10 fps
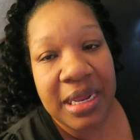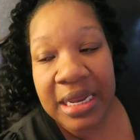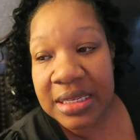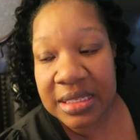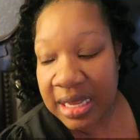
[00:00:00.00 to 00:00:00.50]
It
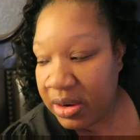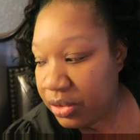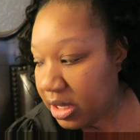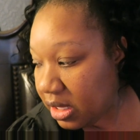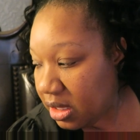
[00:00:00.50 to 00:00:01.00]
is
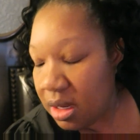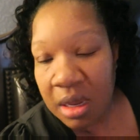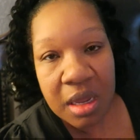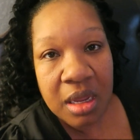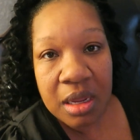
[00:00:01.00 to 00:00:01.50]
Saturday.
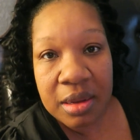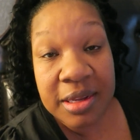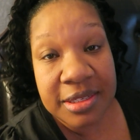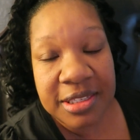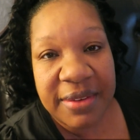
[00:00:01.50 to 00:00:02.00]
It
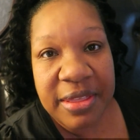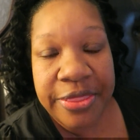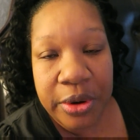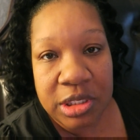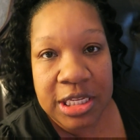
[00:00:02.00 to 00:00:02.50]
is
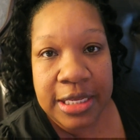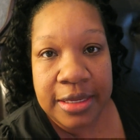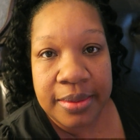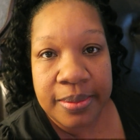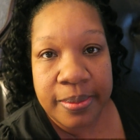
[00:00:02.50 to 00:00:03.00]

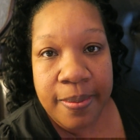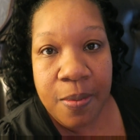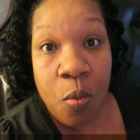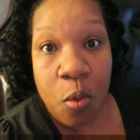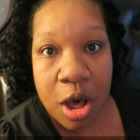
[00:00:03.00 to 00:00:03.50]
7.13.
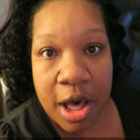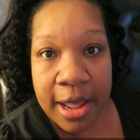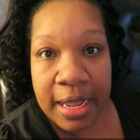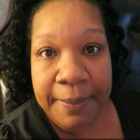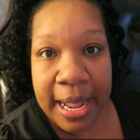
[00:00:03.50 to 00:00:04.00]
Why
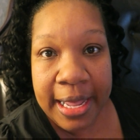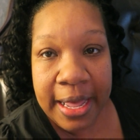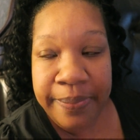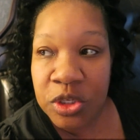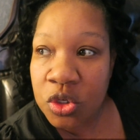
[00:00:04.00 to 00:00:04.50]
am I
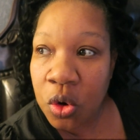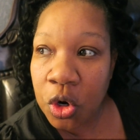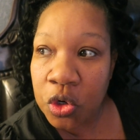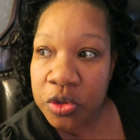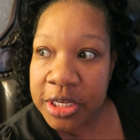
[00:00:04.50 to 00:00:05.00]
up so
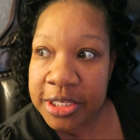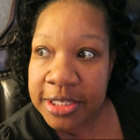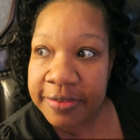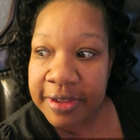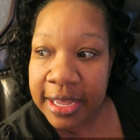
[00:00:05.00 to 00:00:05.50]
early,
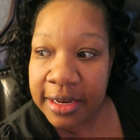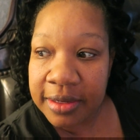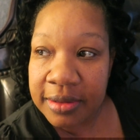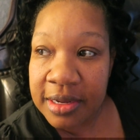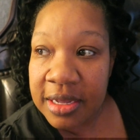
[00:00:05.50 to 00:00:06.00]

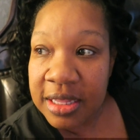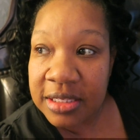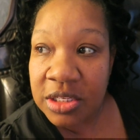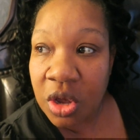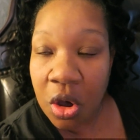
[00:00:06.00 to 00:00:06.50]
Savannah? This
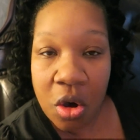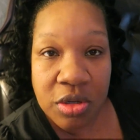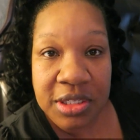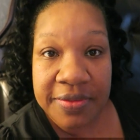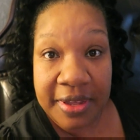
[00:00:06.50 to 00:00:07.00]
is all
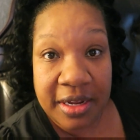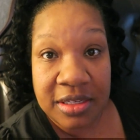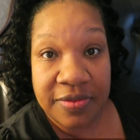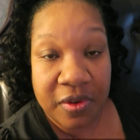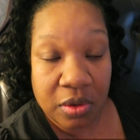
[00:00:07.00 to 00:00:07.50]

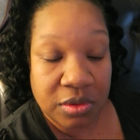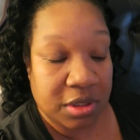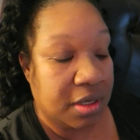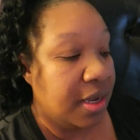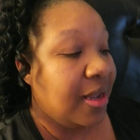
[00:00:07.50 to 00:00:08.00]
Savannah's fault.